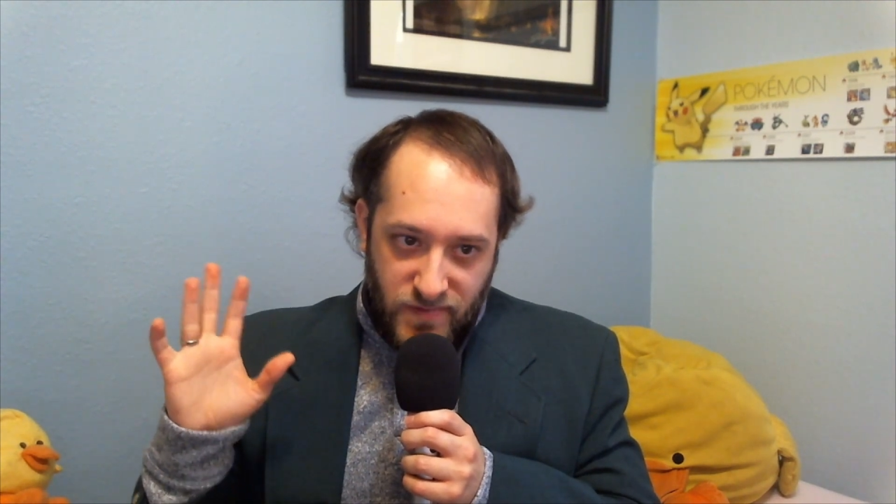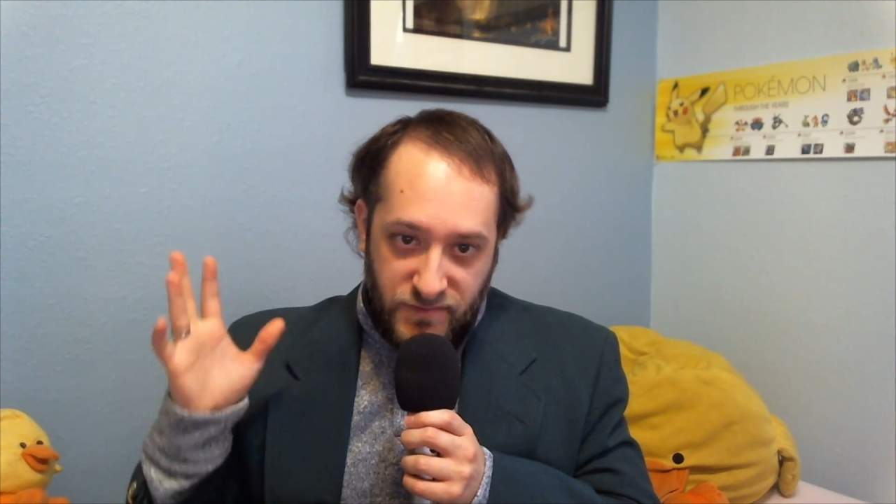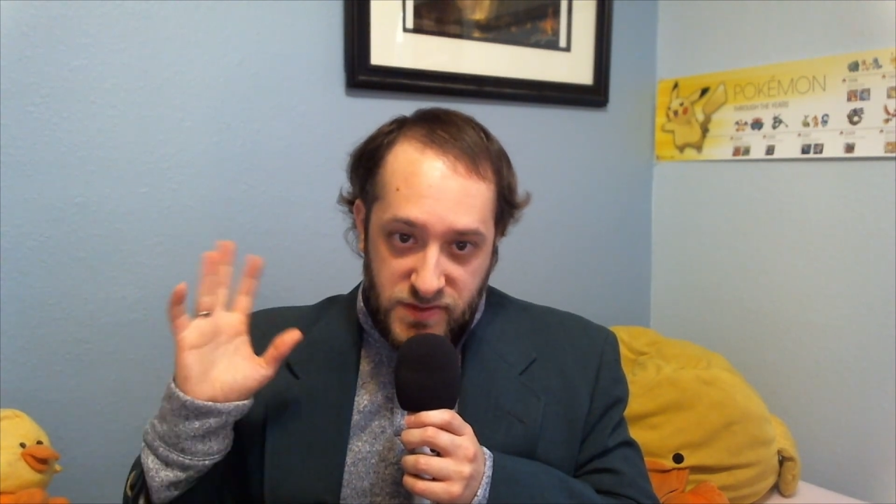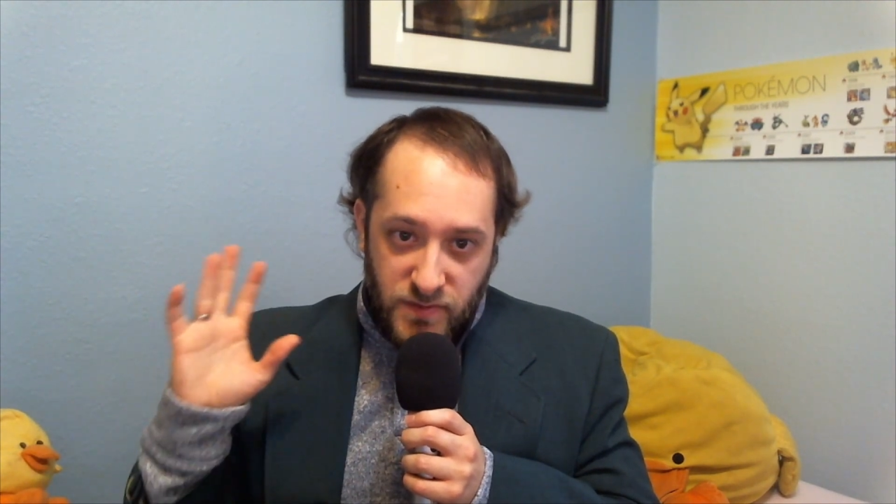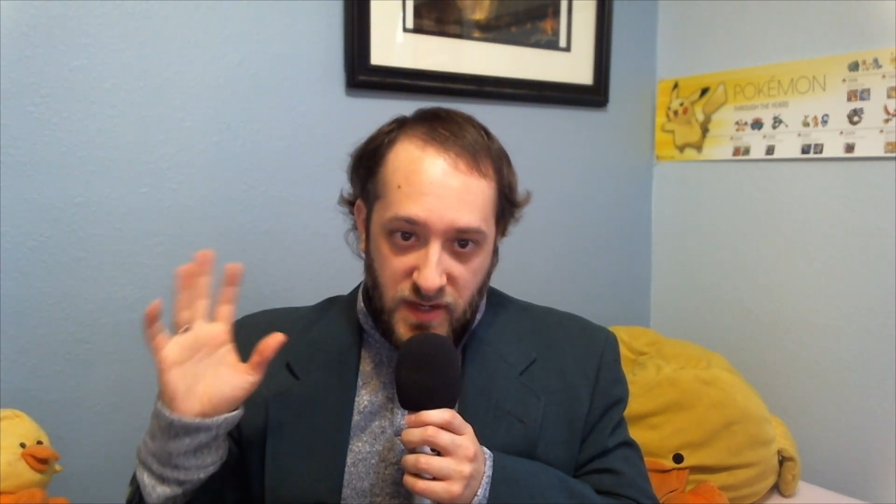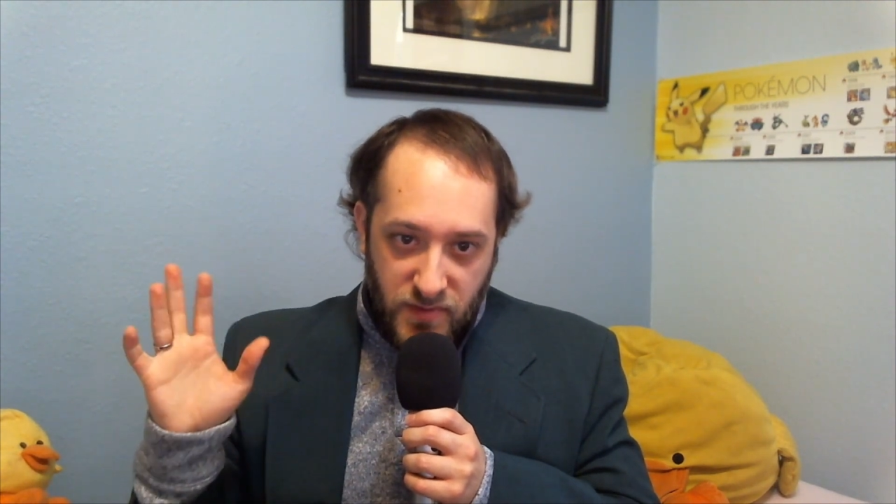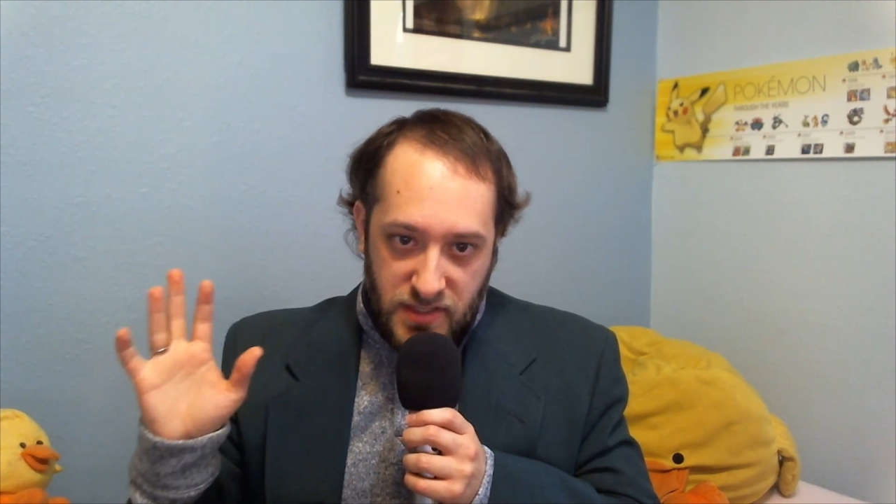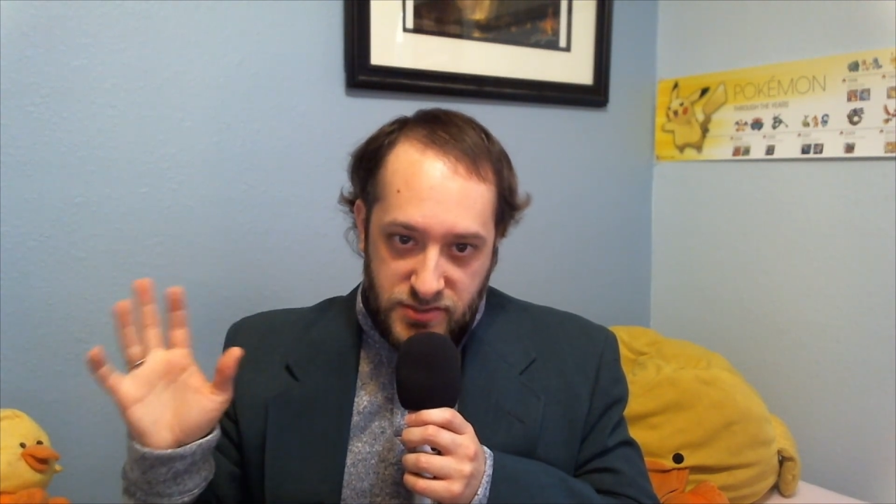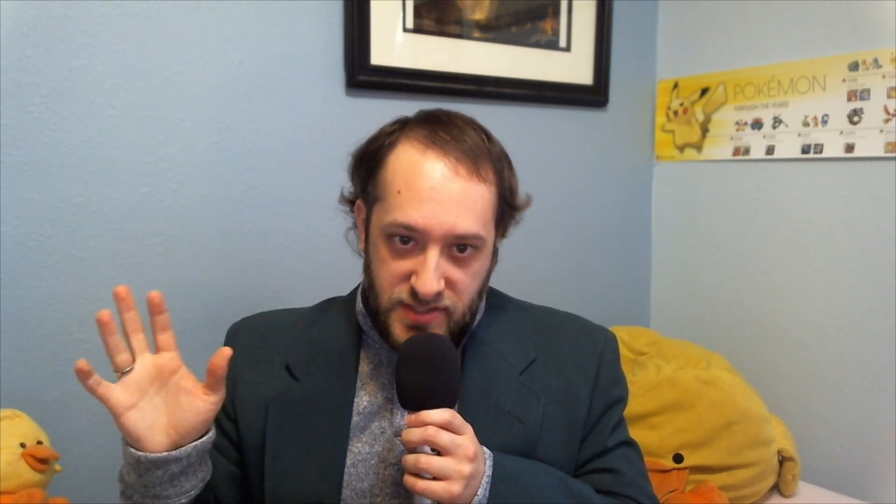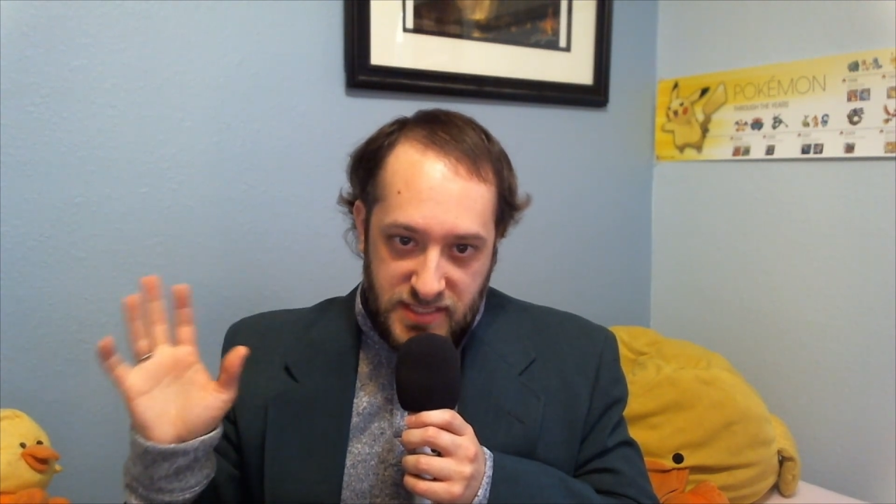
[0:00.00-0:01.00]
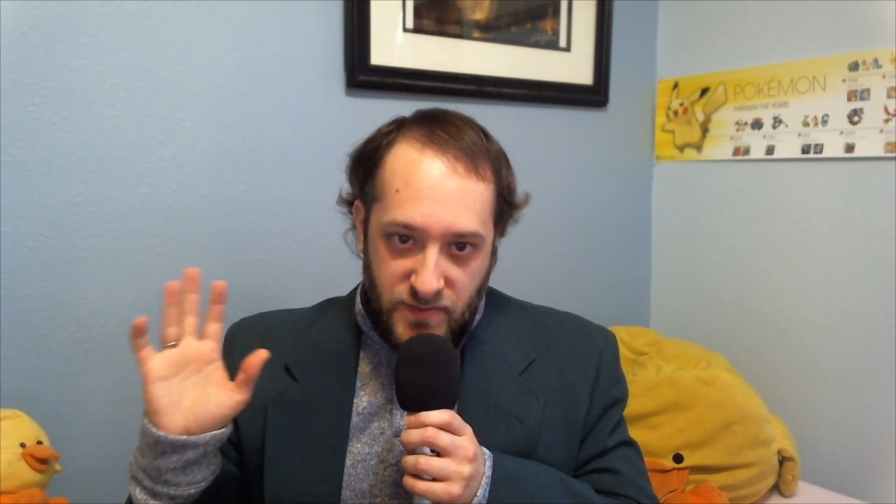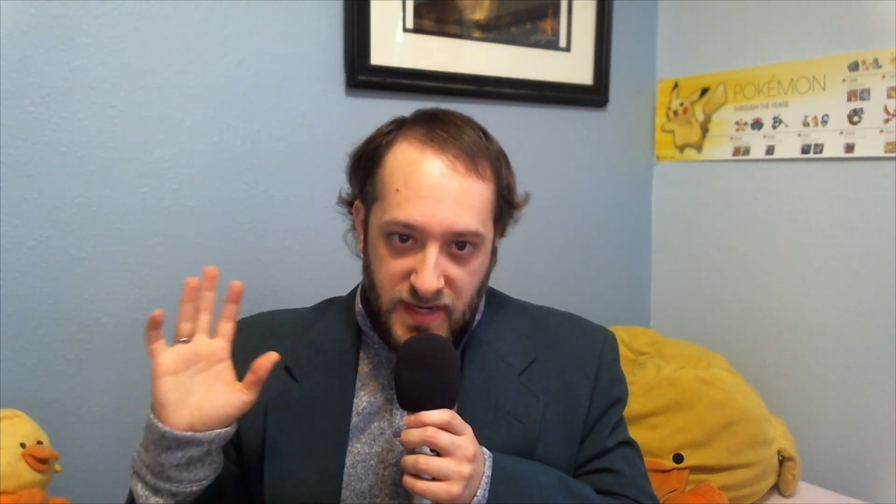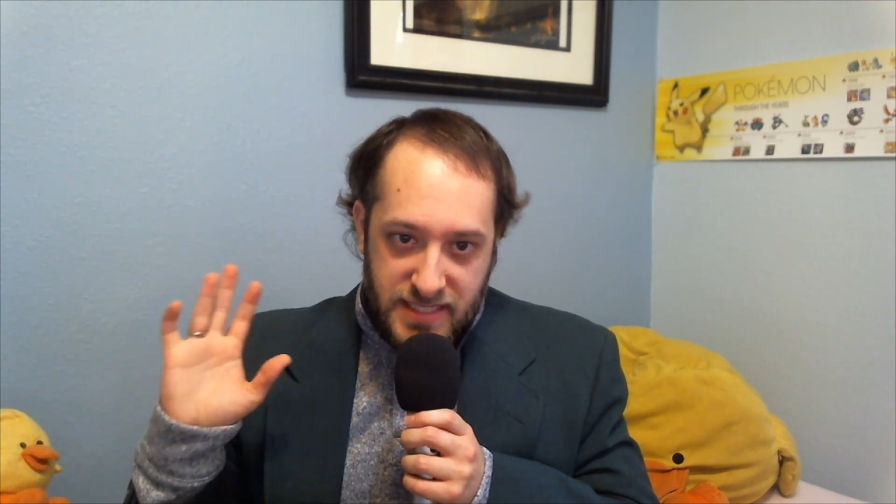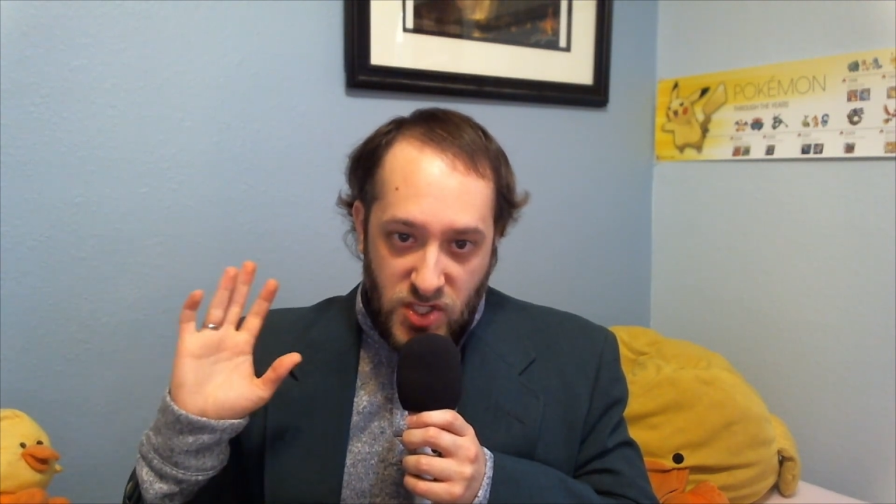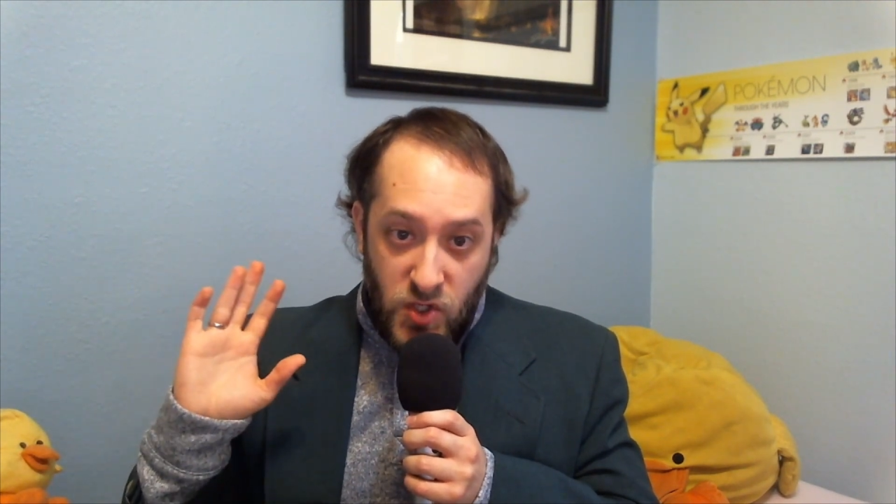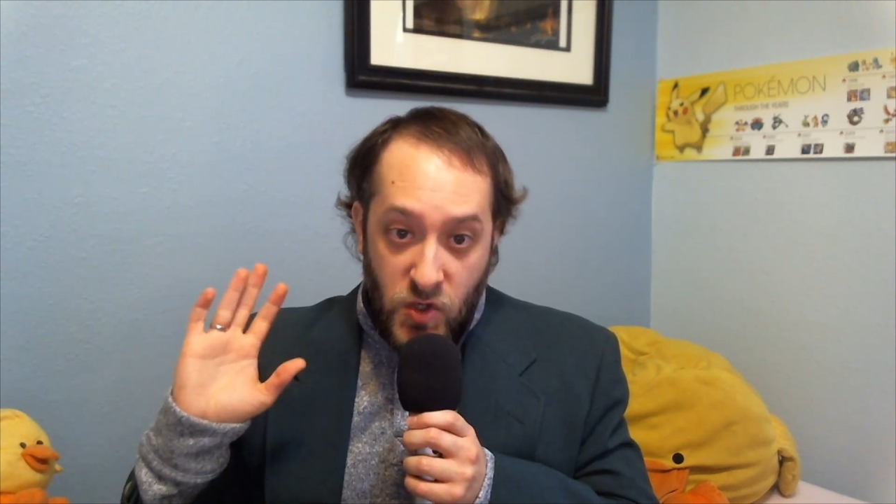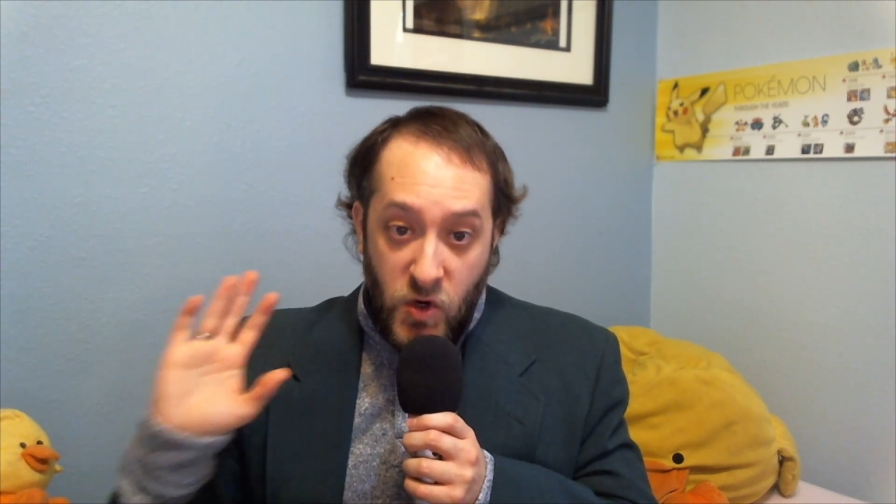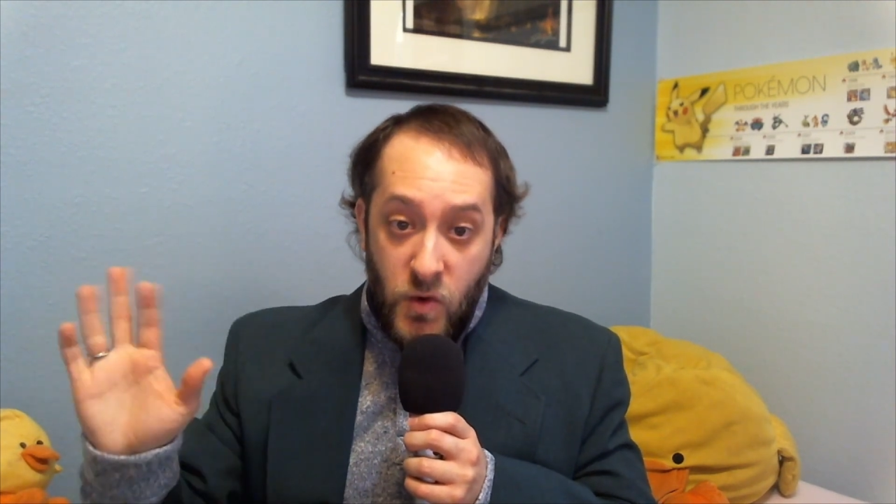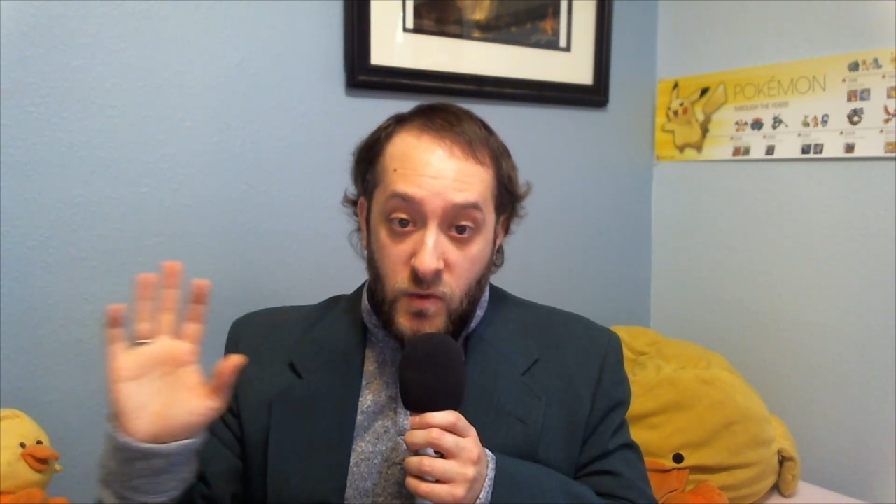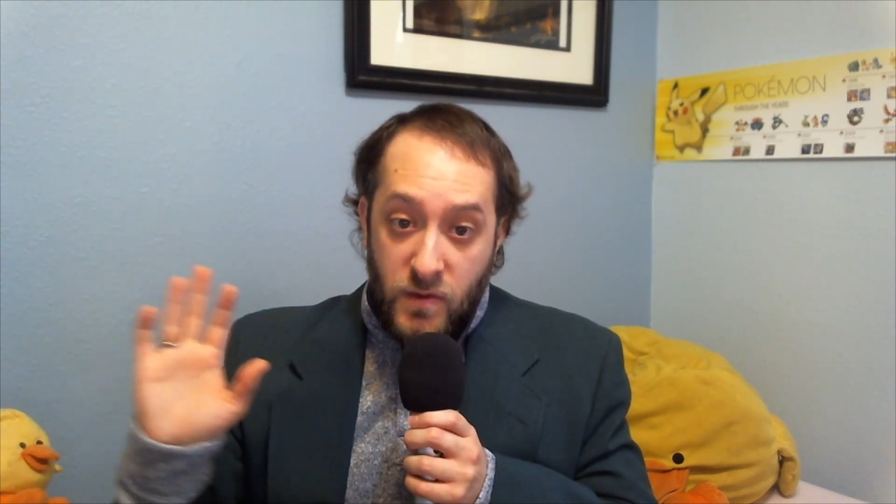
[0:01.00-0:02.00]
the first one I'm going to address anyway is
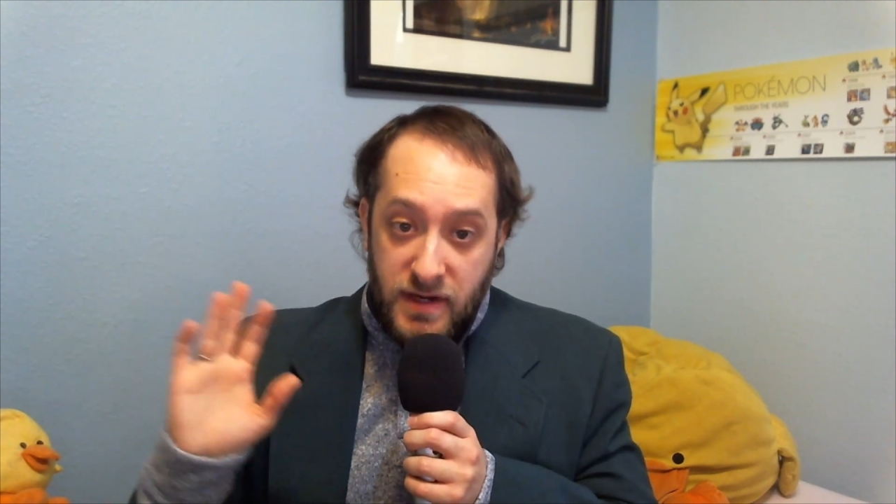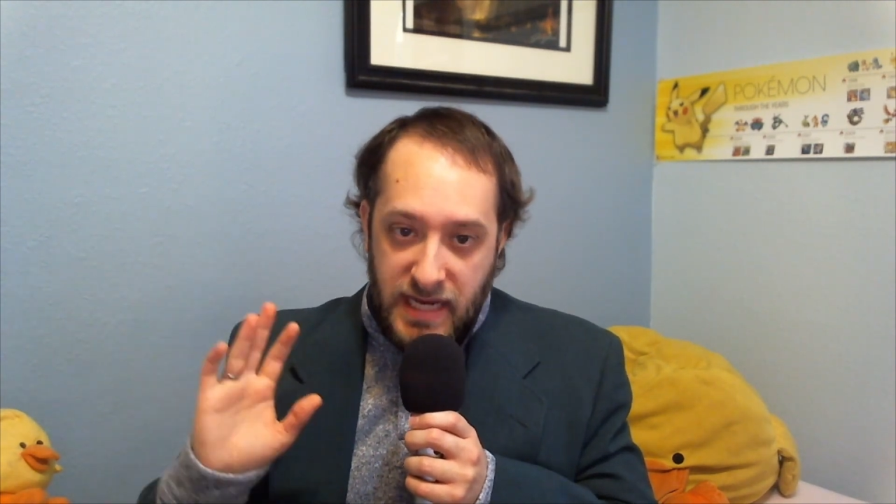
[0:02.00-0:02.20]
who